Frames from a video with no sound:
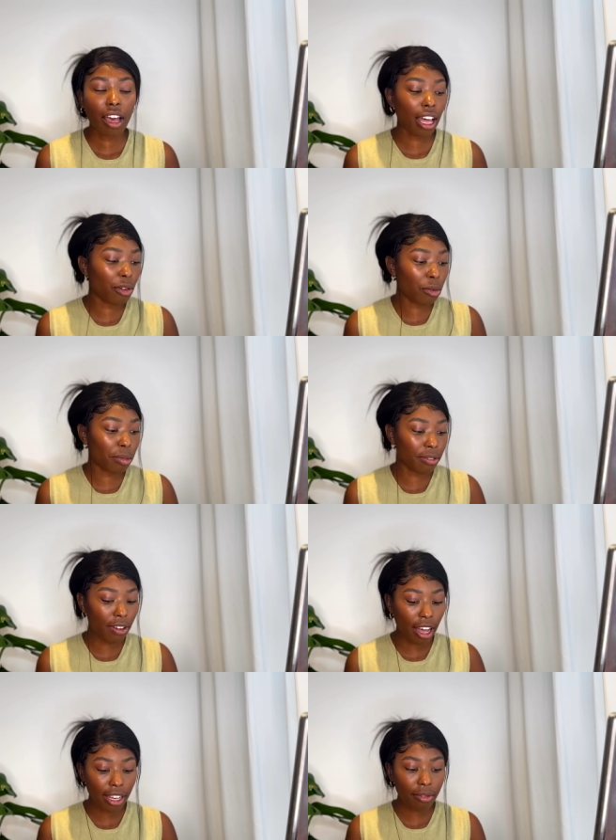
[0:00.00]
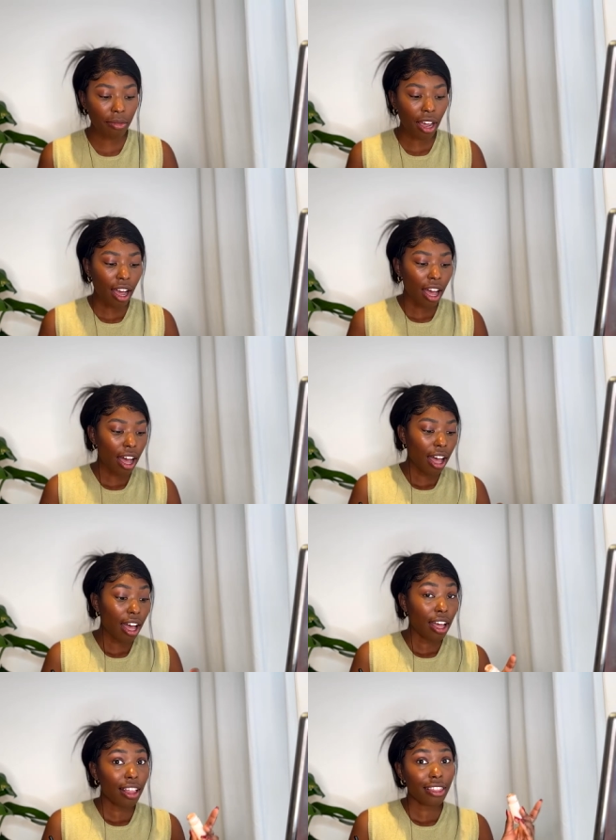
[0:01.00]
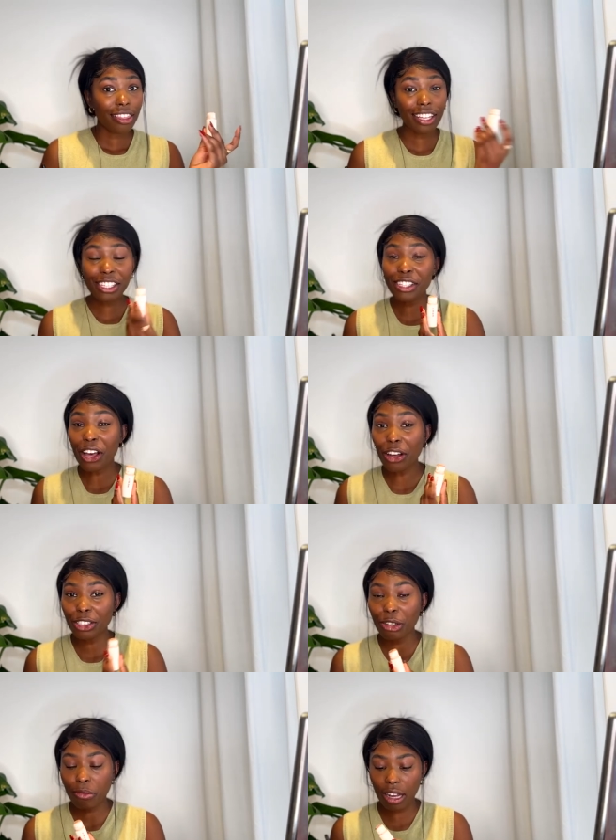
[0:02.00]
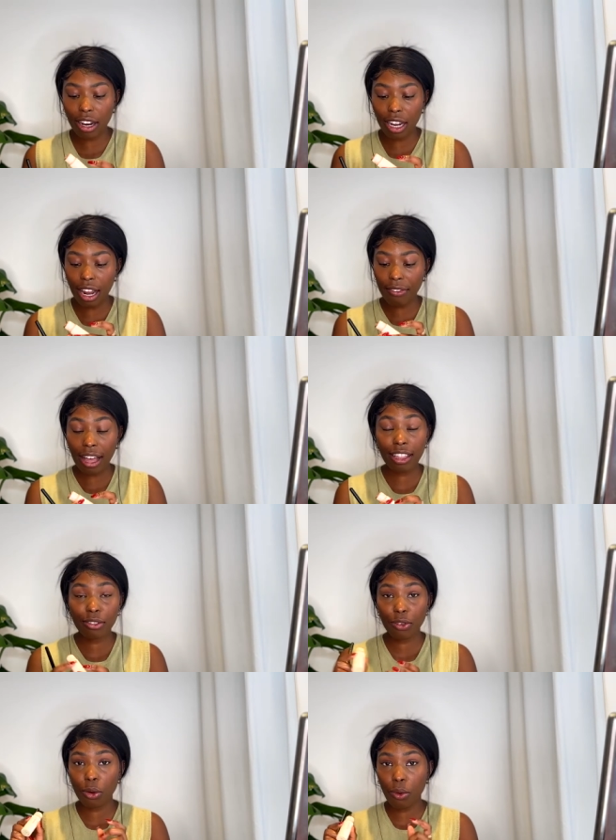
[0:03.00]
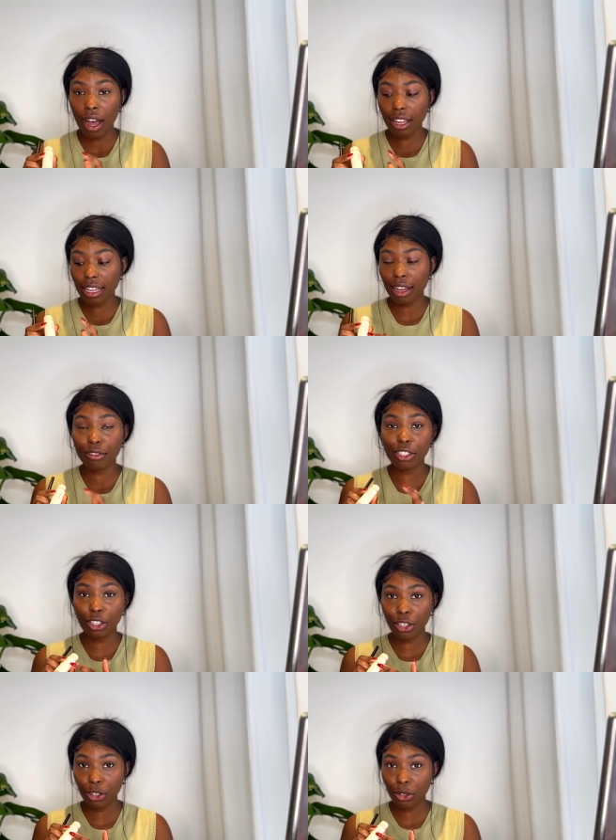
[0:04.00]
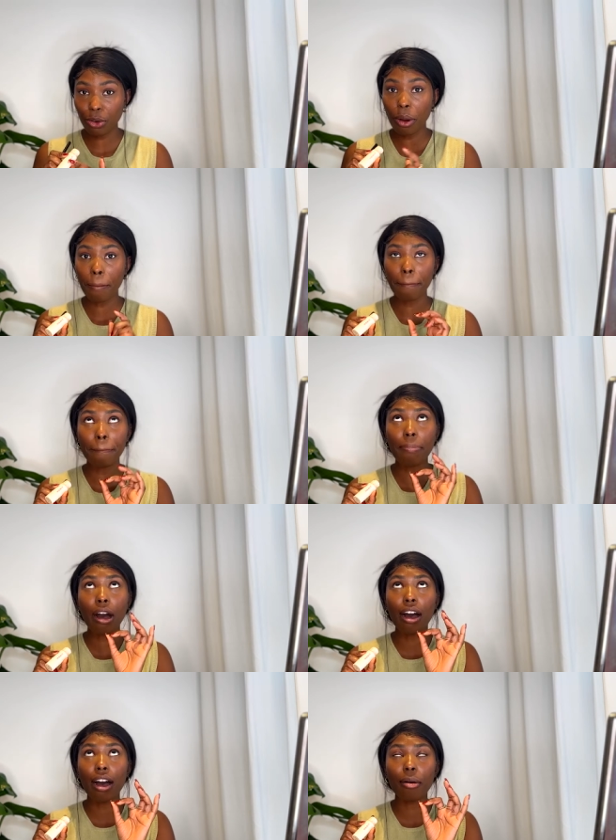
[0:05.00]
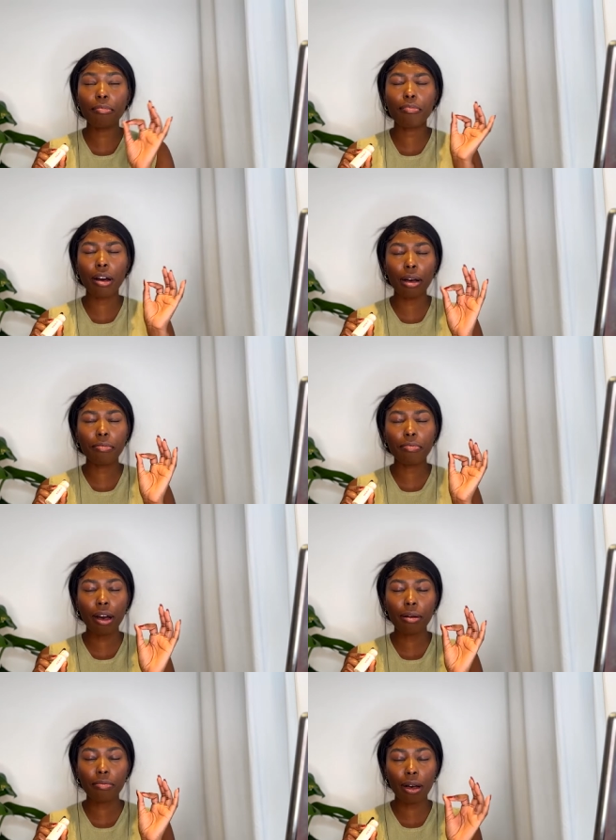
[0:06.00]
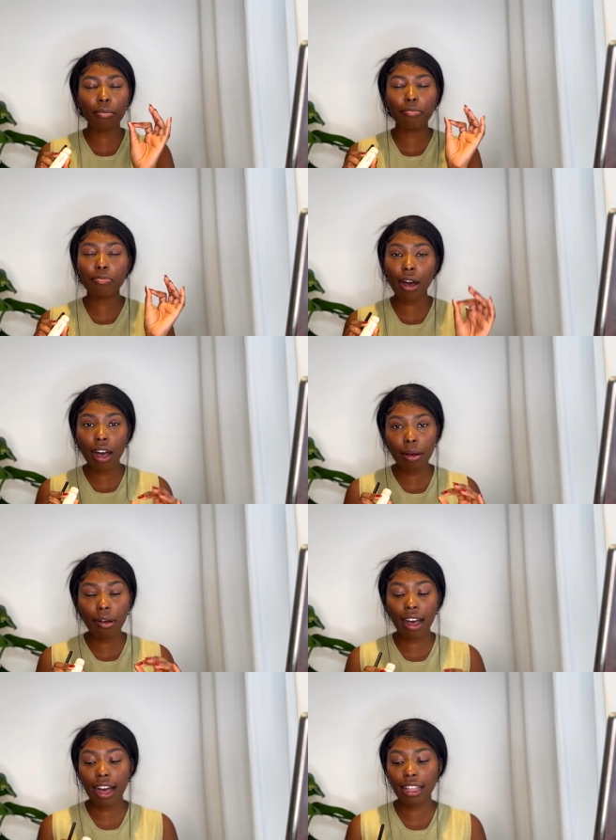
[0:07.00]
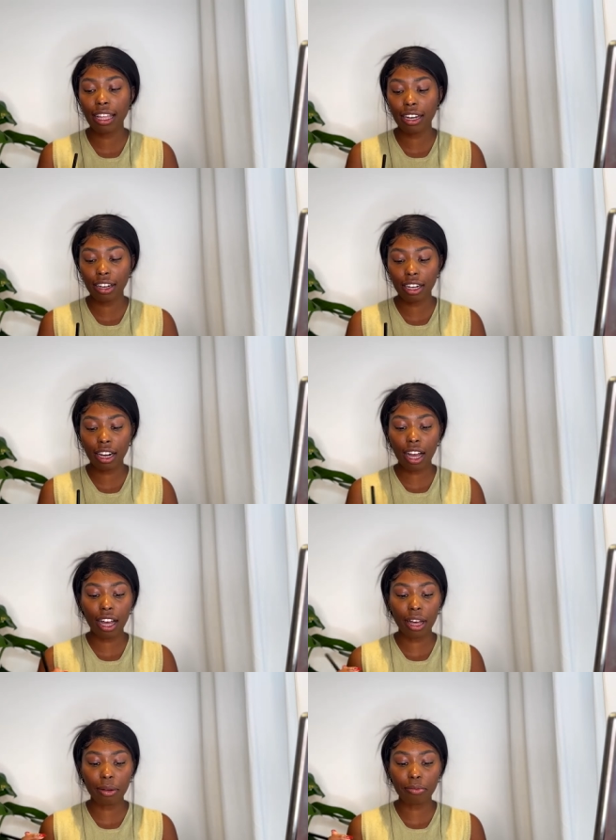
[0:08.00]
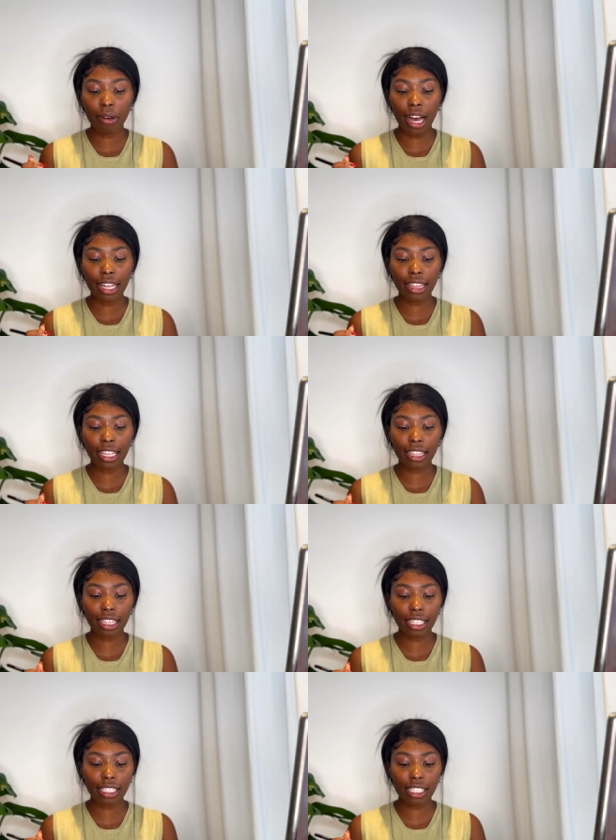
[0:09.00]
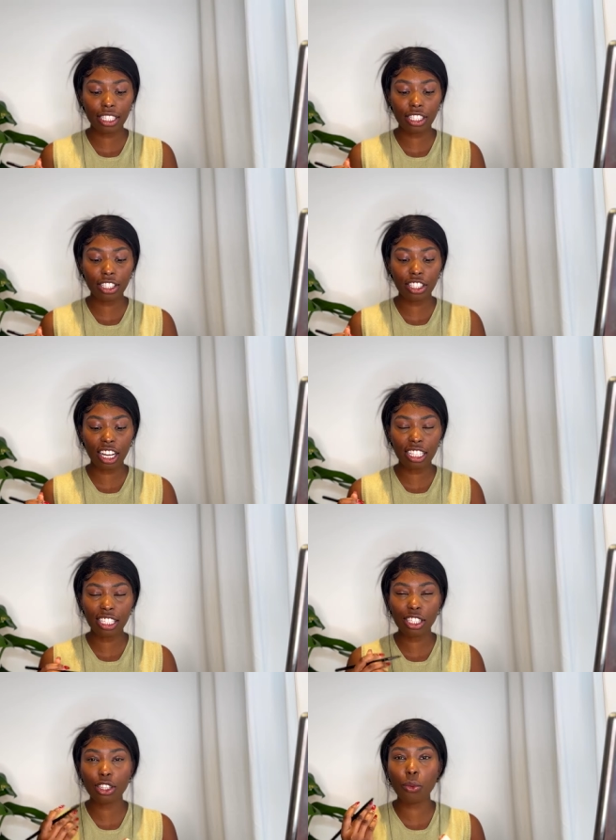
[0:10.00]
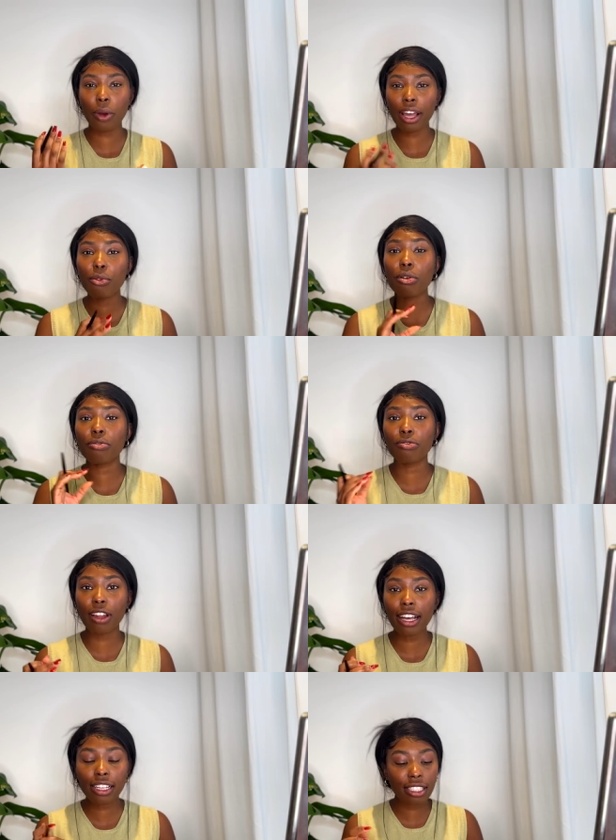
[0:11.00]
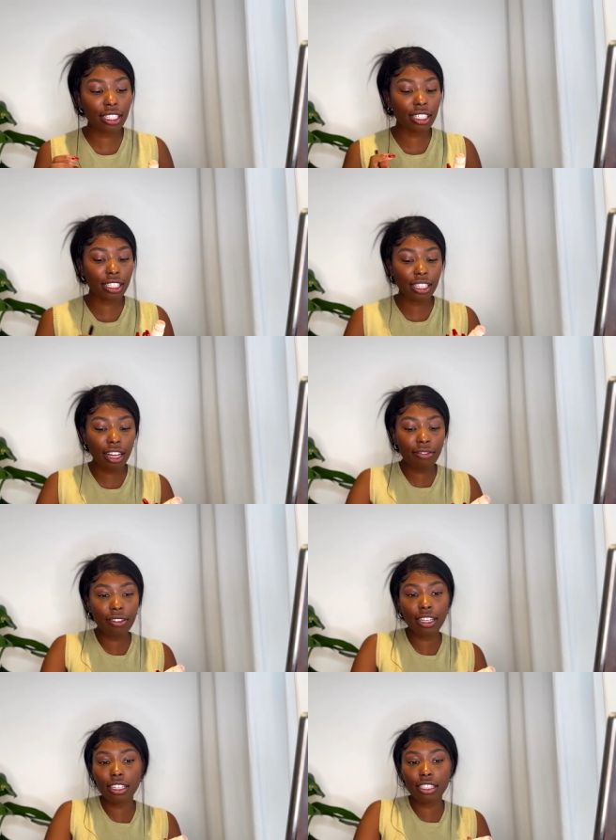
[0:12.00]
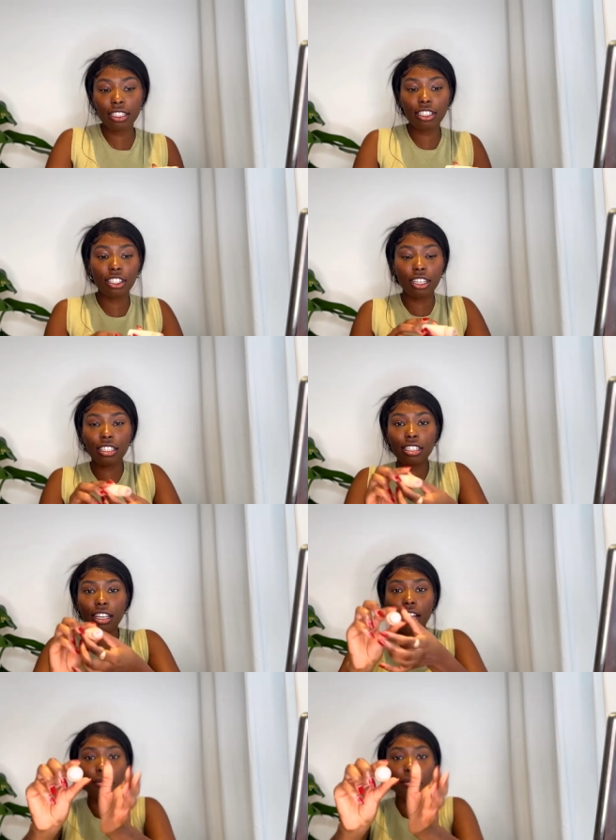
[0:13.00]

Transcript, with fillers: and it will be fine. This is also Merit. I've had this for a while now too. Bomb, bomb, bomb, bomb, bomb highlighter. Um, I think this is just, the way it reflects and stuff is just